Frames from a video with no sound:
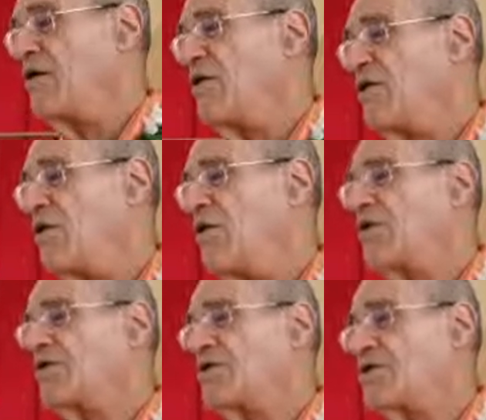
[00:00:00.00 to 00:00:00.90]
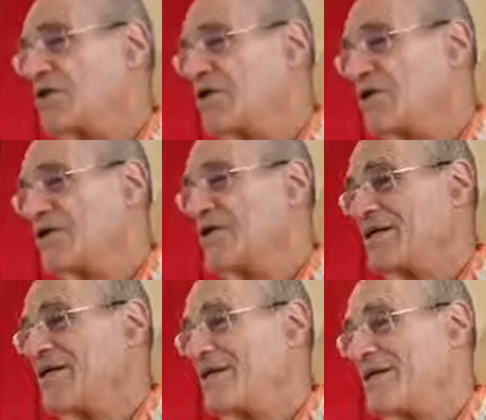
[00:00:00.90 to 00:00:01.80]
of course.
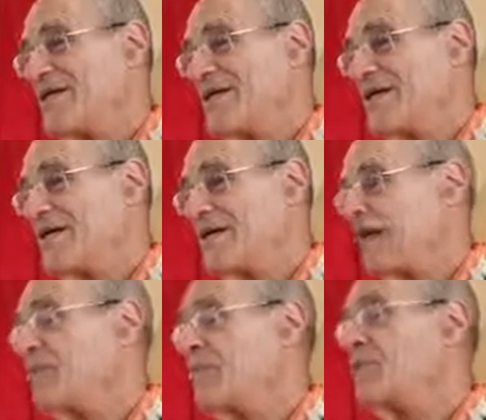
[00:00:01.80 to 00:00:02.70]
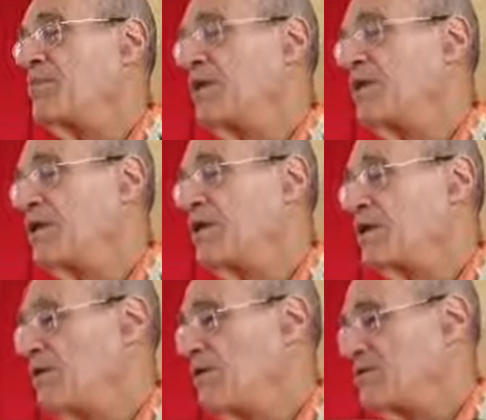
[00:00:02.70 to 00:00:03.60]
get in my boat, young
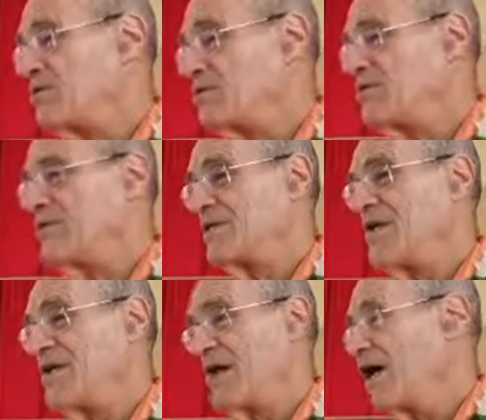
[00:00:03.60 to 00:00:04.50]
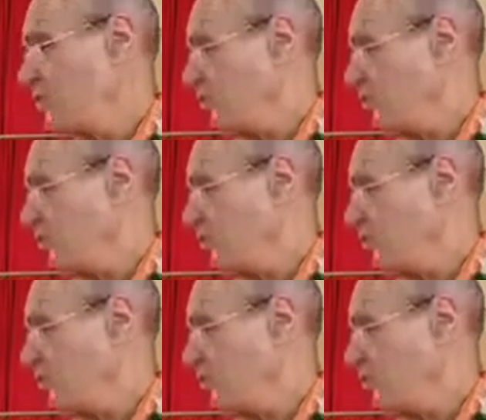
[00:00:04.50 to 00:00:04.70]
girls. And they got in